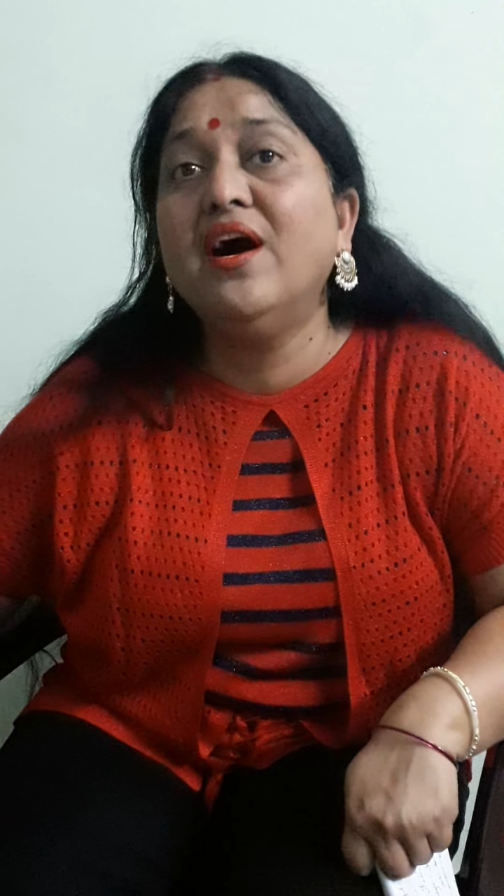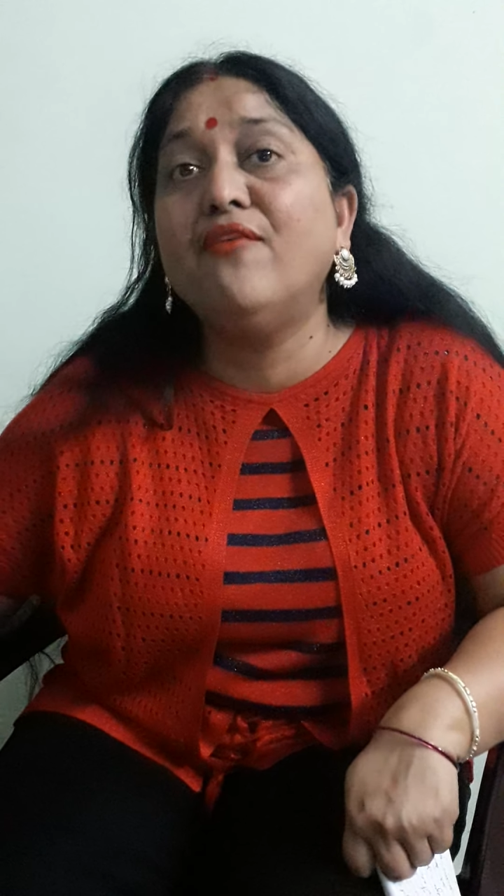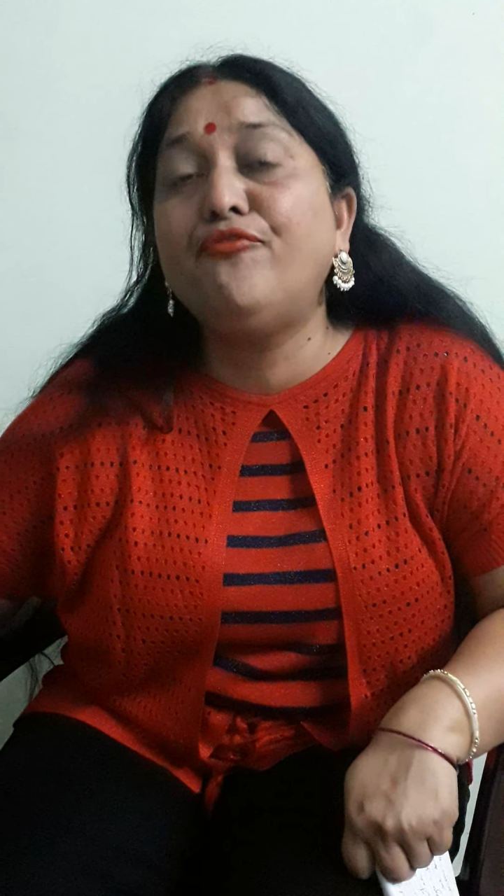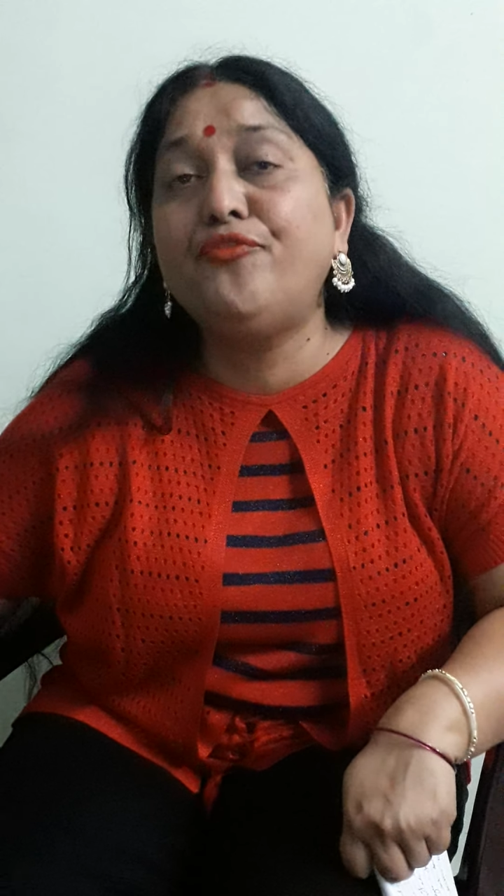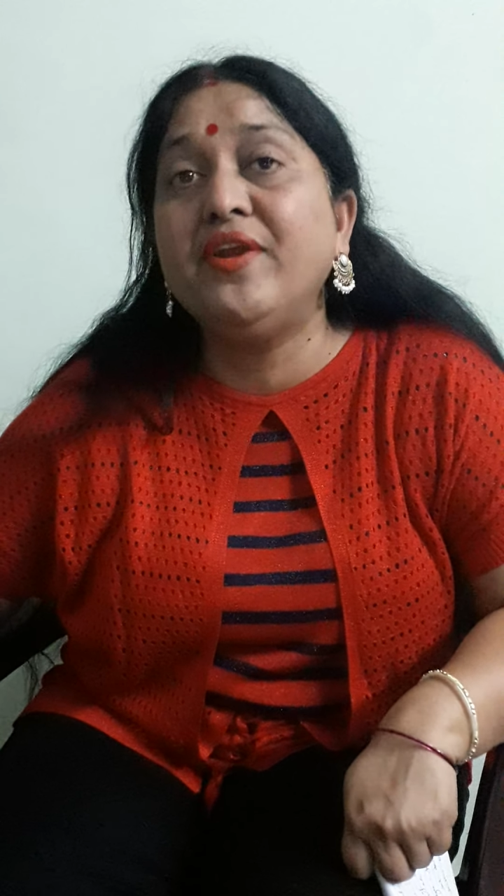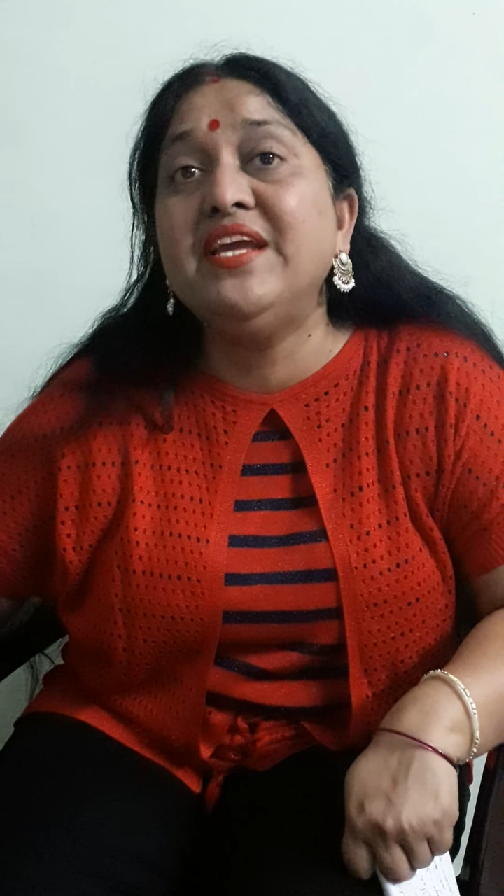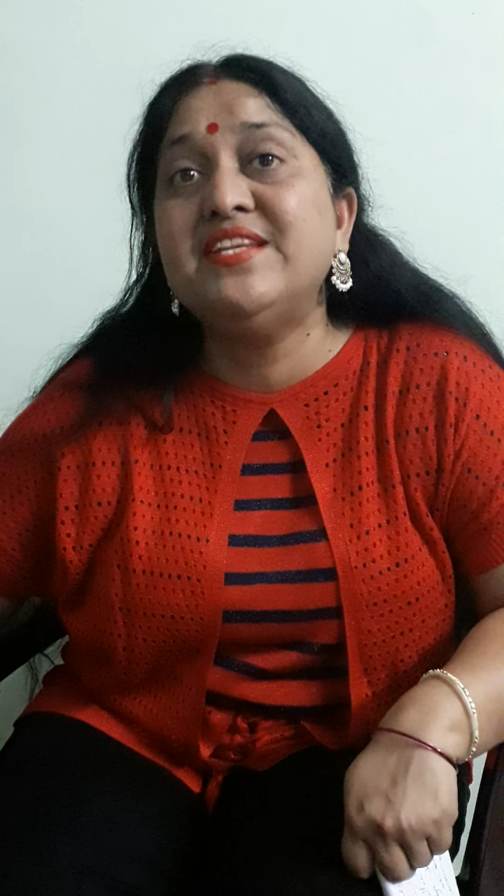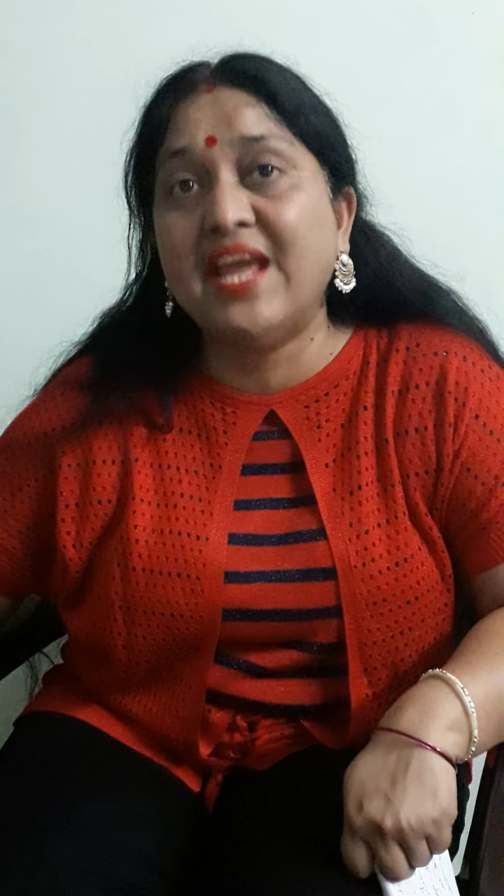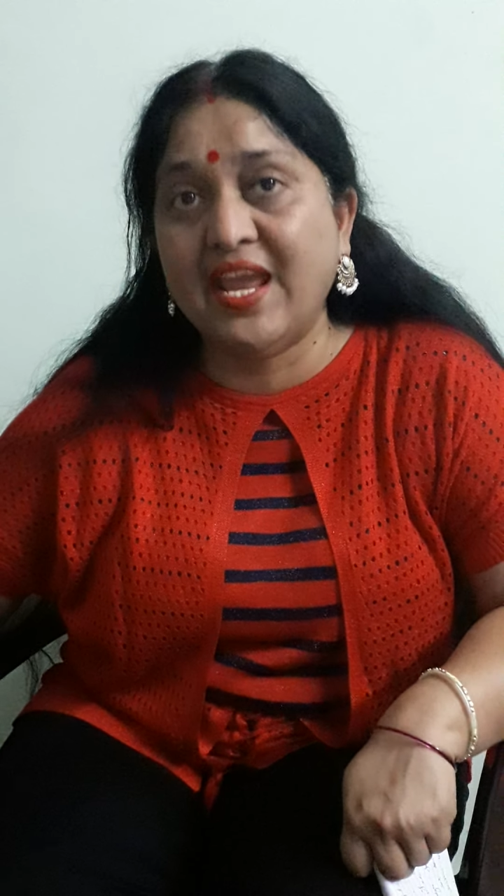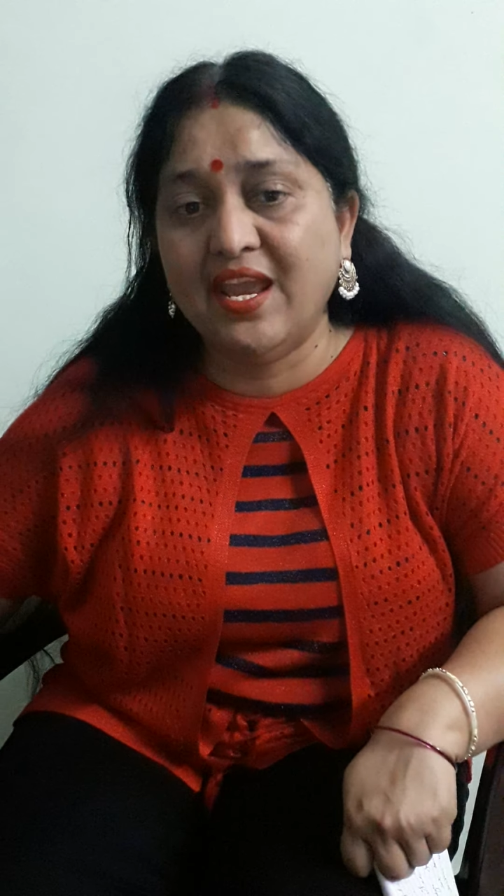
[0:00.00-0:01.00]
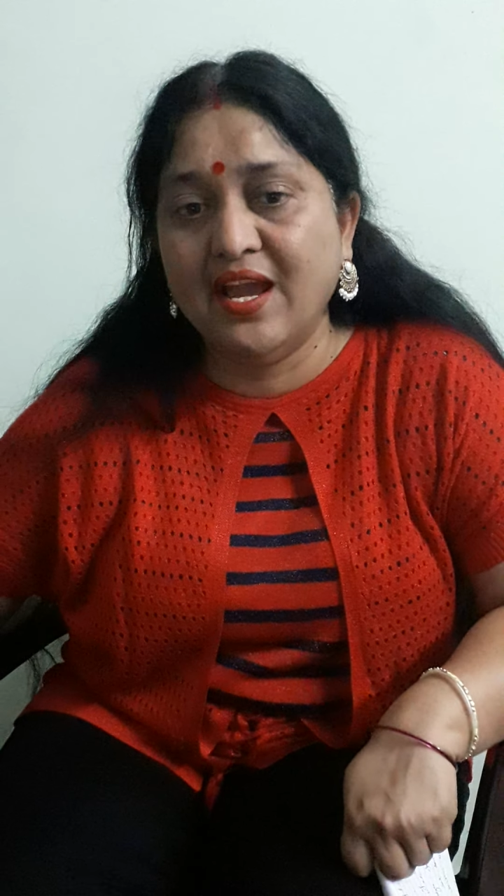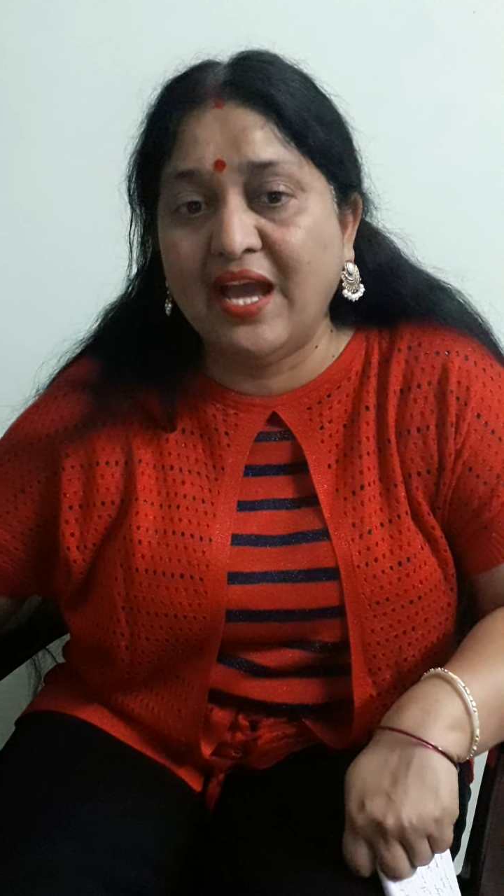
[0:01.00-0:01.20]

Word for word: a free day.